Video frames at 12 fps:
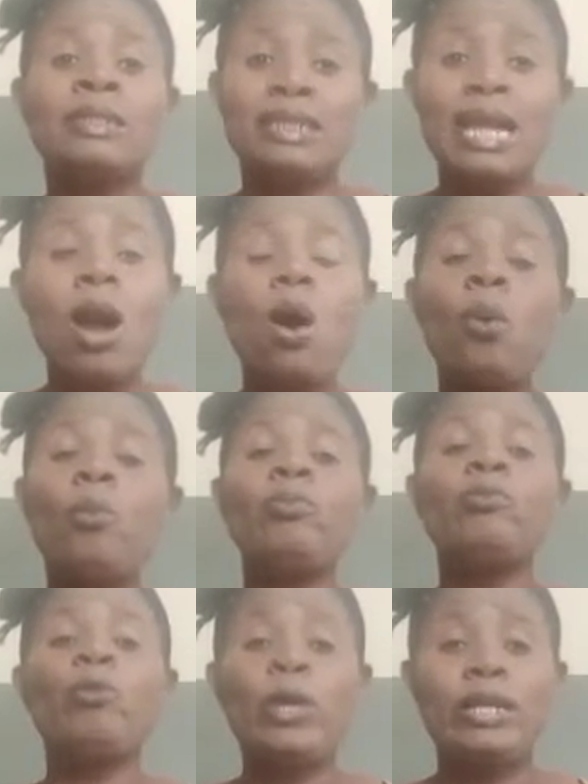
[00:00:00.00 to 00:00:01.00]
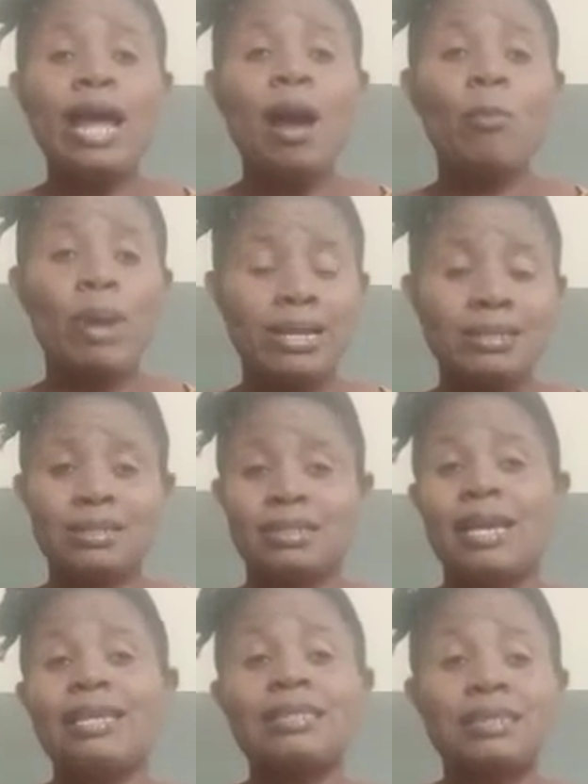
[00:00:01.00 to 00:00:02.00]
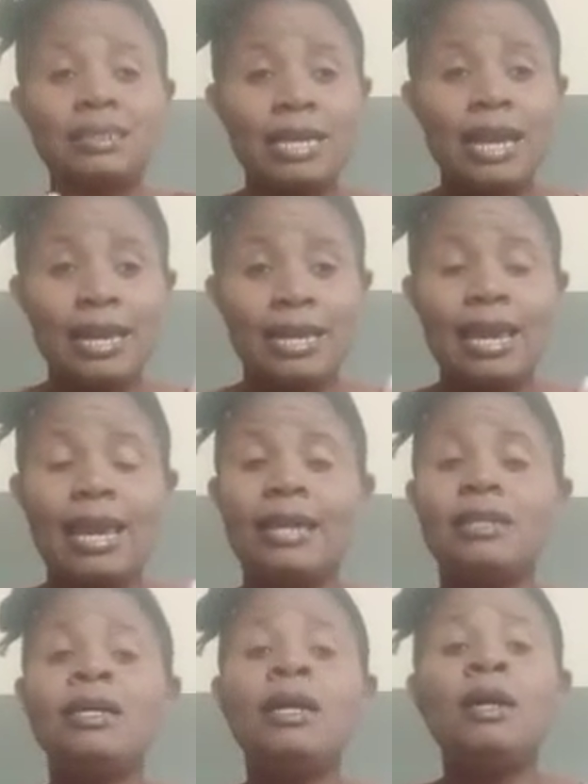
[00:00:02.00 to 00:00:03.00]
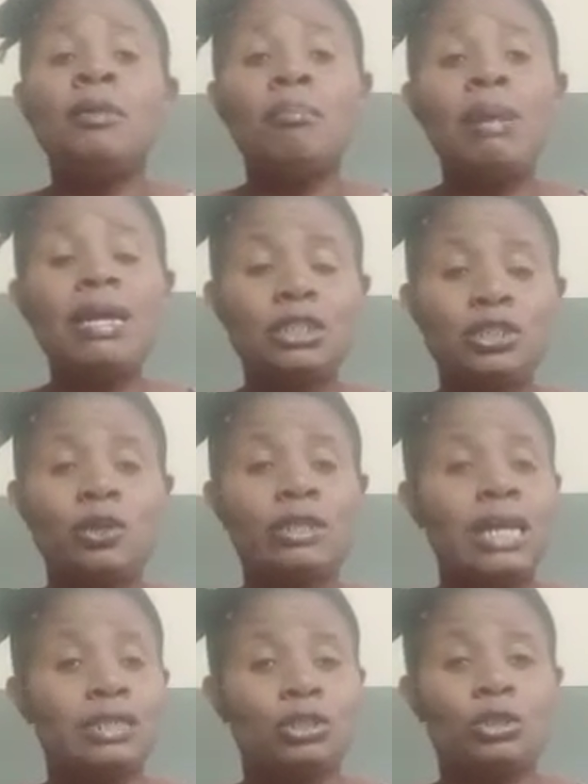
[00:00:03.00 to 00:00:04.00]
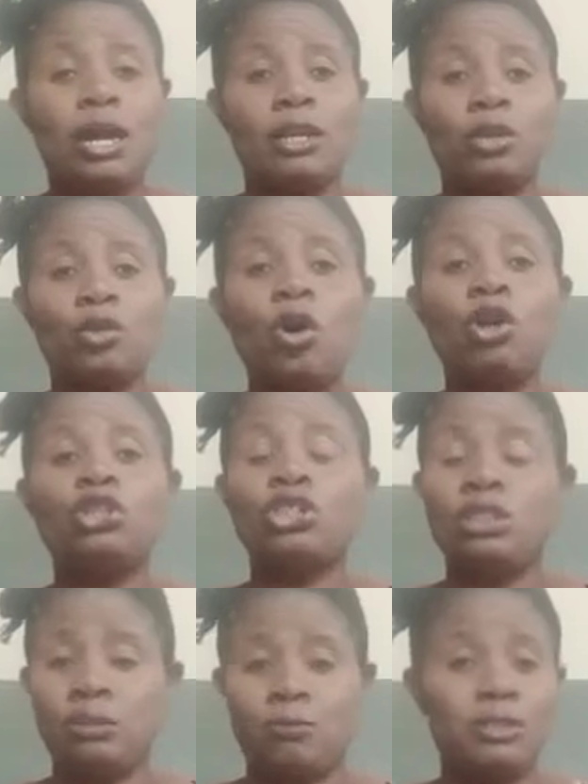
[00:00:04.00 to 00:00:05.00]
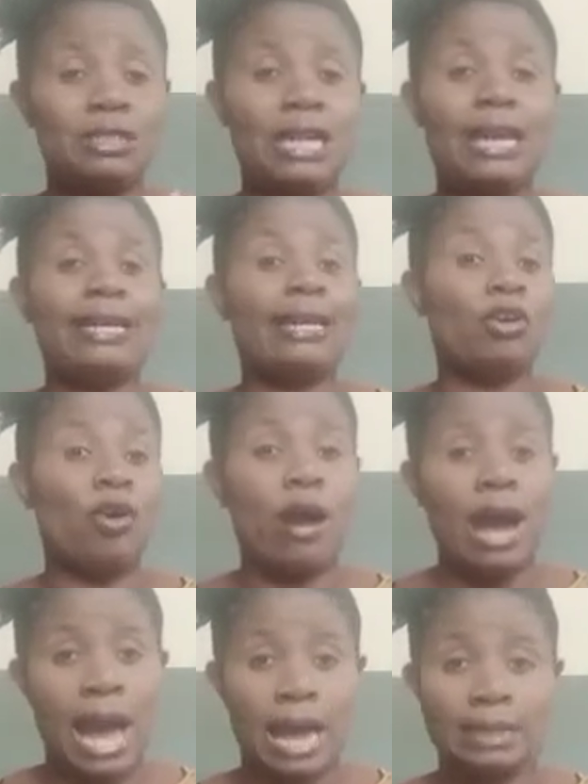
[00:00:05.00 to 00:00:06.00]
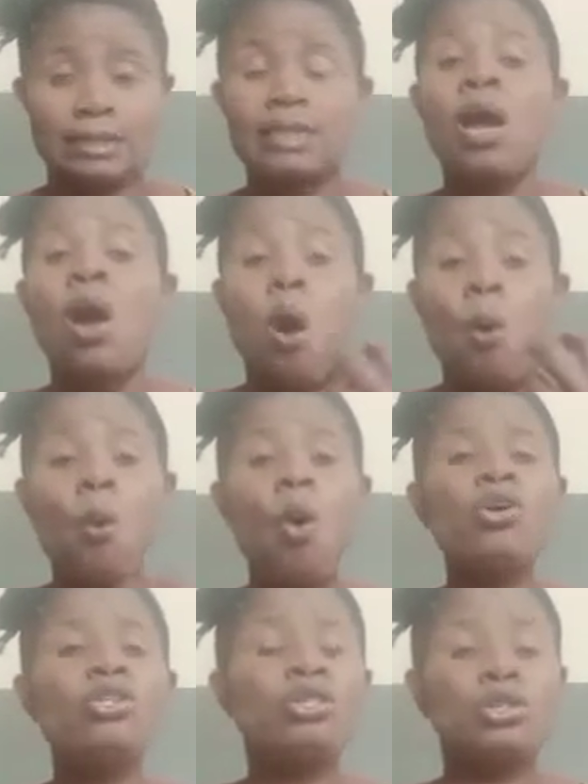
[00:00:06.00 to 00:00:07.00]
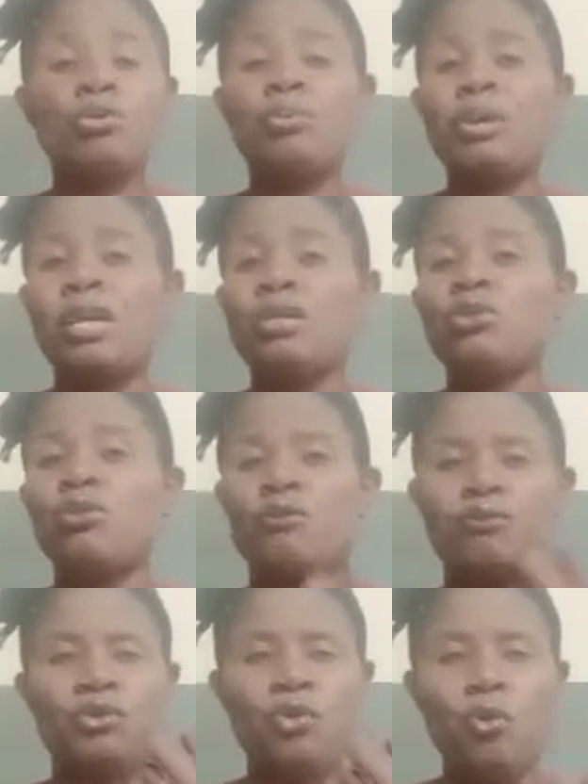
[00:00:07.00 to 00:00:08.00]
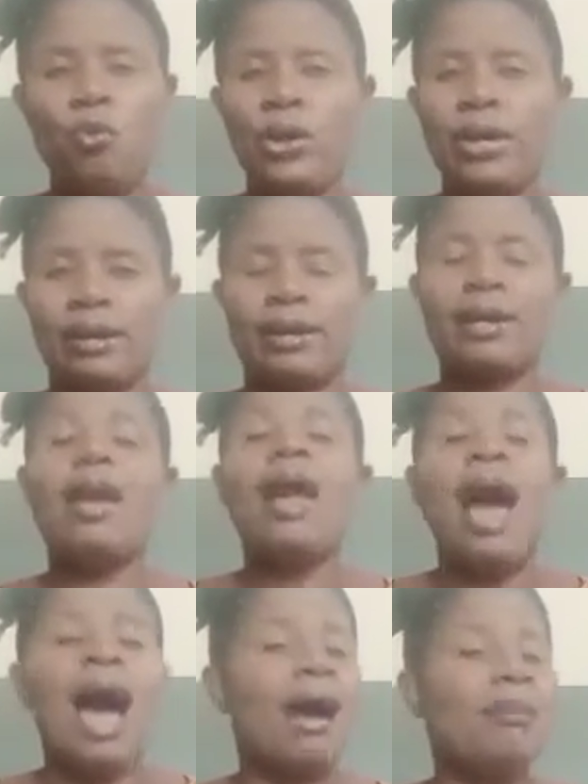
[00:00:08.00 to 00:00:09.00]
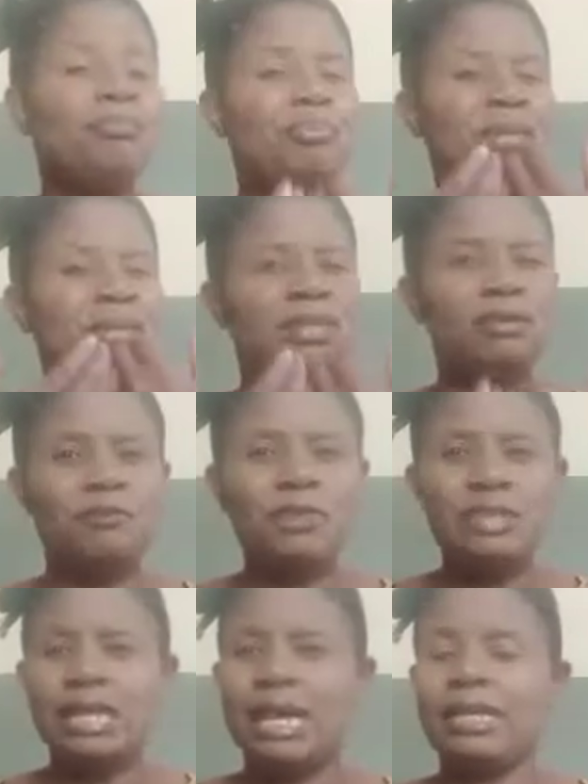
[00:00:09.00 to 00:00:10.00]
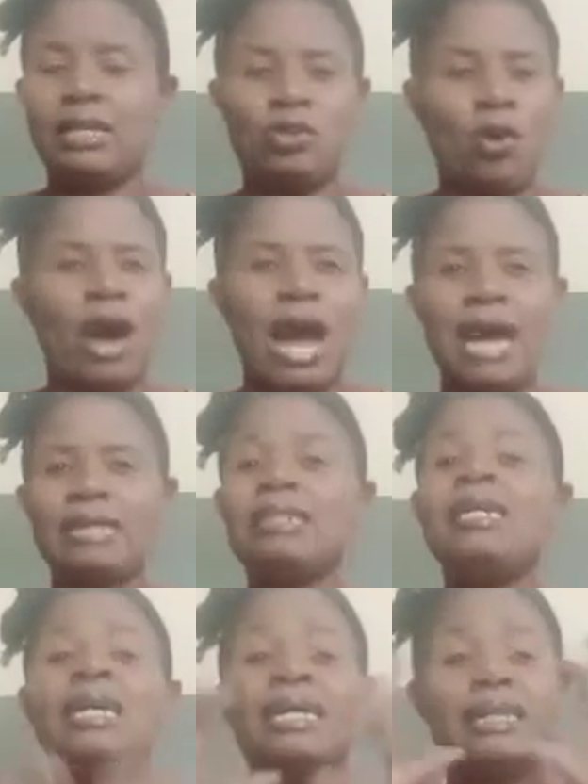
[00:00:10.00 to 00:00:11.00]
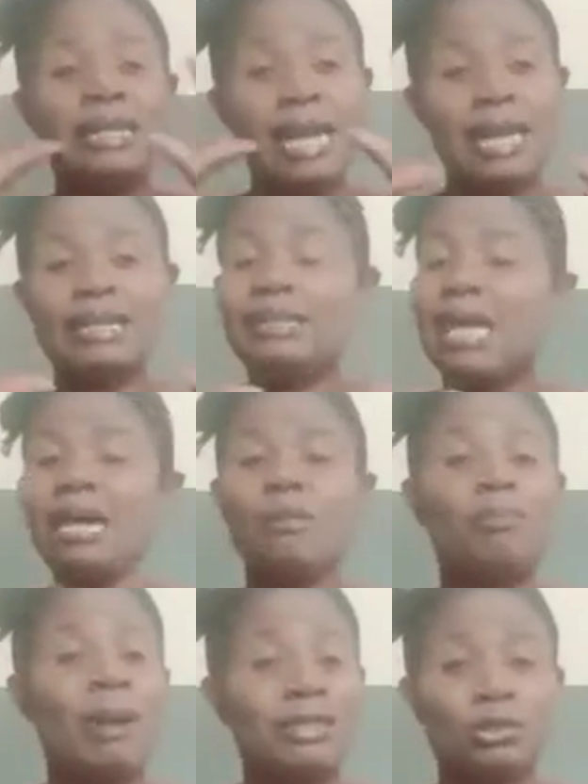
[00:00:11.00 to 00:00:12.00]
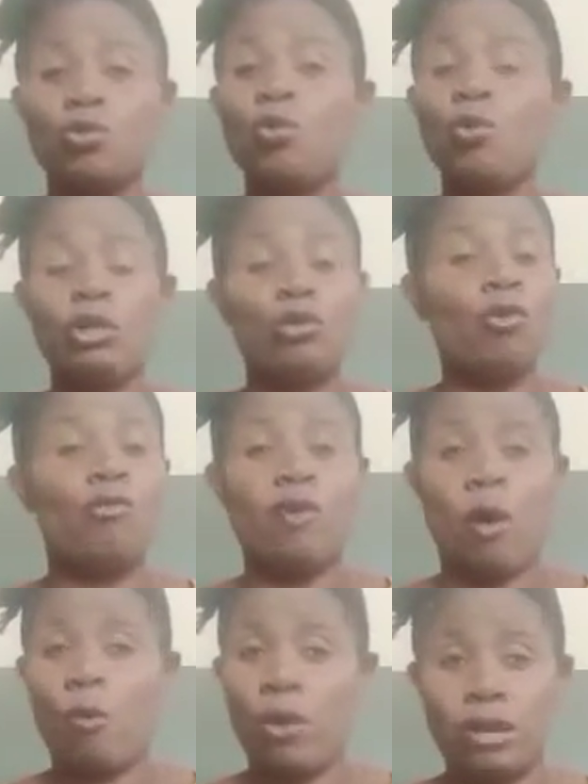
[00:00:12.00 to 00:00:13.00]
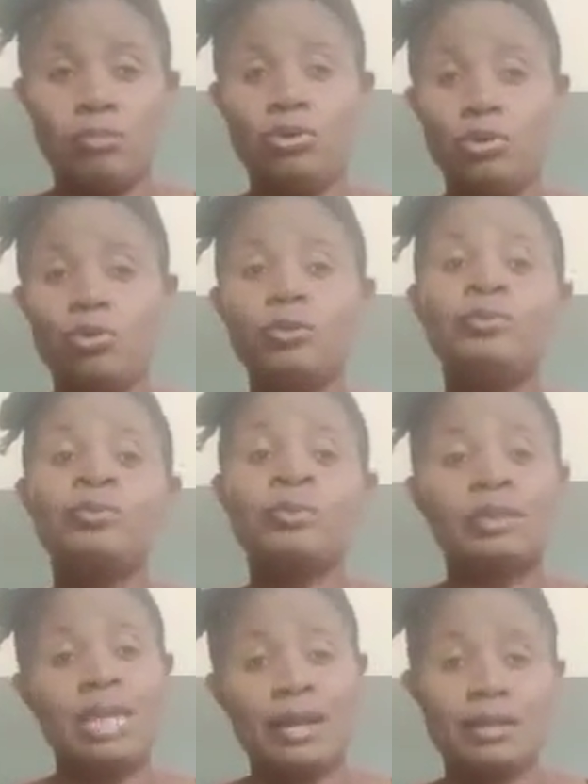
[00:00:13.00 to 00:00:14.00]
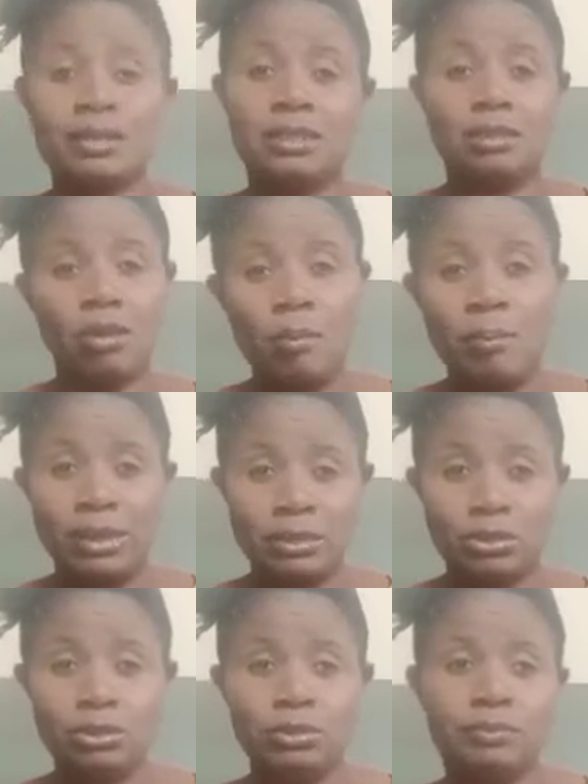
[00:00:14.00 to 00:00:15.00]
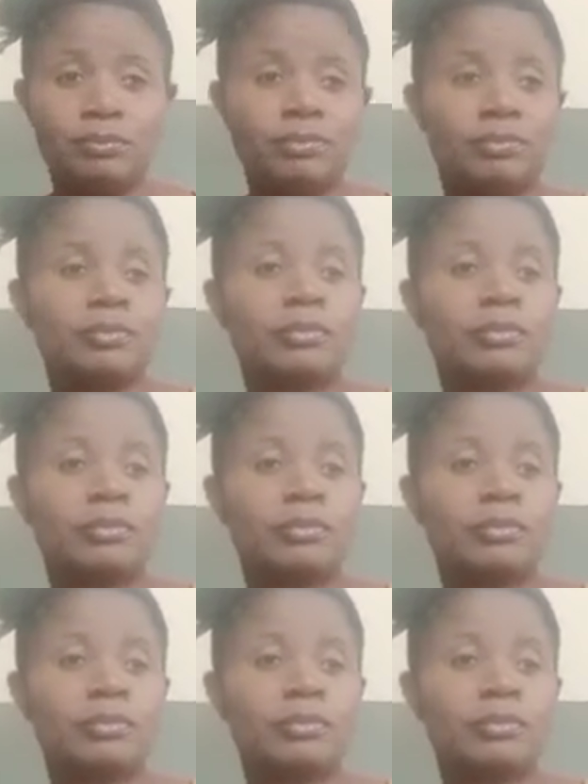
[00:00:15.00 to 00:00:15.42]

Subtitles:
Now with that mindset, again, make sure that you are not defeated in your heart. Once you begin to feel weak and be defeated in your heart, then that battle will overwhelm you. That is number two.